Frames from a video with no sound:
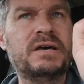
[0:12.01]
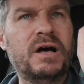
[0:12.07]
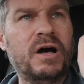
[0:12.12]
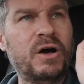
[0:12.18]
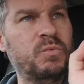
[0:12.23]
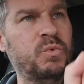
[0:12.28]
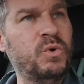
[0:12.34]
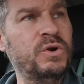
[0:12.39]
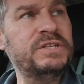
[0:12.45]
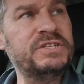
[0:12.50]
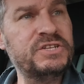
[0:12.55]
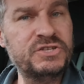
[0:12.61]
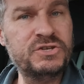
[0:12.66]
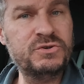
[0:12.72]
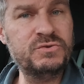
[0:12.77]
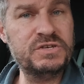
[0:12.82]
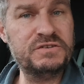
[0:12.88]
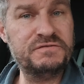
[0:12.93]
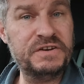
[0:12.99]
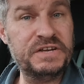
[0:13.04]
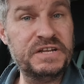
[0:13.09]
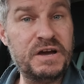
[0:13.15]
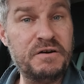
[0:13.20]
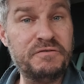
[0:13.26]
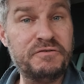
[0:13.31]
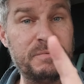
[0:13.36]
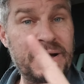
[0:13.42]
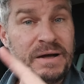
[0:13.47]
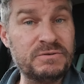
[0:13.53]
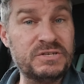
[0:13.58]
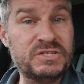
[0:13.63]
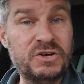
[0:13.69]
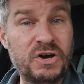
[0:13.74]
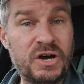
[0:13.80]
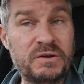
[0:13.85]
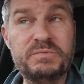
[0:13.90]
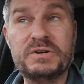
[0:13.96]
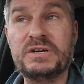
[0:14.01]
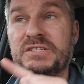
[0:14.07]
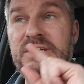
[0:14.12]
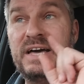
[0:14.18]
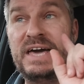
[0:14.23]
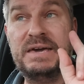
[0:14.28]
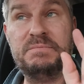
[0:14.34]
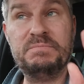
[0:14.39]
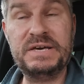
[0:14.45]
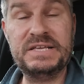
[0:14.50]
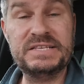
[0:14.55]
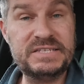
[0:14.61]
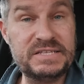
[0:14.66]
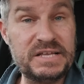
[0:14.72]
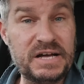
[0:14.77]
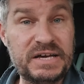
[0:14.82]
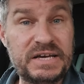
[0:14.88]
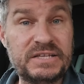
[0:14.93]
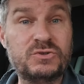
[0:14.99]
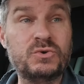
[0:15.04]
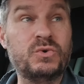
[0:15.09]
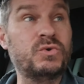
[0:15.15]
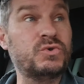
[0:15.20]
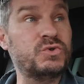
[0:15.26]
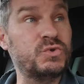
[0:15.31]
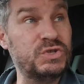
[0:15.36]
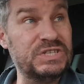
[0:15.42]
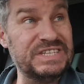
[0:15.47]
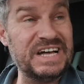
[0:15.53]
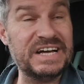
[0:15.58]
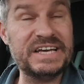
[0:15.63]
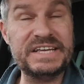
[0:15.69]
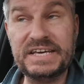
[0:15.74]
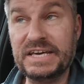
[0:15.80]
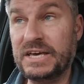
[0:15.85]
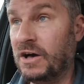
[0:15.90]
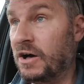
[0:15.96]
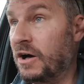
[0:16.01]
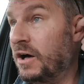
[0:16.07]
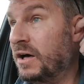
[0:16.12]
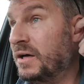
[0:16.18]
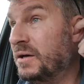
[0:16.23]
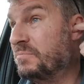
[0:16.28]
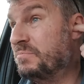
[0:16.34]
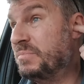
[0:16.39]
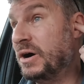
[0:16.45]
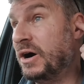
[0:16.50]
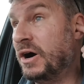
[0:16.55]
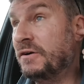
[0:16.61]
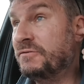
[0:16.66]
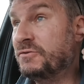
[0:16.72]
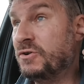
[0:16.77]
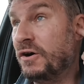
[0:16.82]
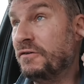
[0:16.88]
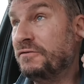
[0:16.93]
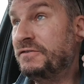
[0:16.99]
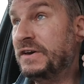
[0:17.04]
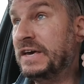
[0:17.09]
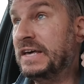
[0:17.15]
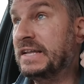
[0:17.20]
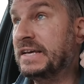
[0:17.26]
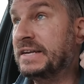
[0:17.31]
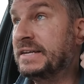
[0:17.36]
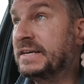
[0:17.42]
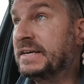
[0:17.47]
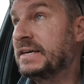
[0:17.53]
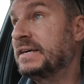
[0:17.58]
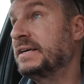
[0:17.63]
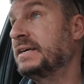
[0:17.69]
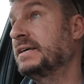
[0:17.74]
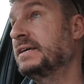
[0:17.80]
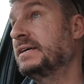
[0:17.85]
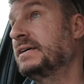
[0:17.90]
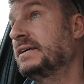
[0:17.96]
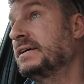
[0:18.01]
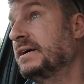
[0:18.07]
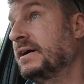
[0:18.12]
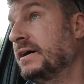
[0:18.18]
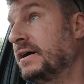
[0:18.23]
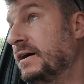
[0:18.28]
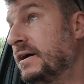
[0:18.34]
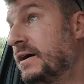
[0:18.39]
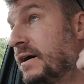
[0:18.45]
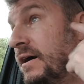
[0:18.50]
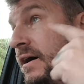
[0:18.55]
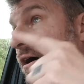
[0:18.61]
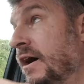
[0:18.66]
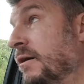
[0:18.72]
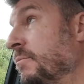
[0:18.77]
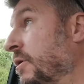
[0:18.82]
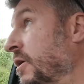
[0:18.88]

I wanted to do this video from outside because I hate being stuck indoors or stuck in a car, but I've got a feeling I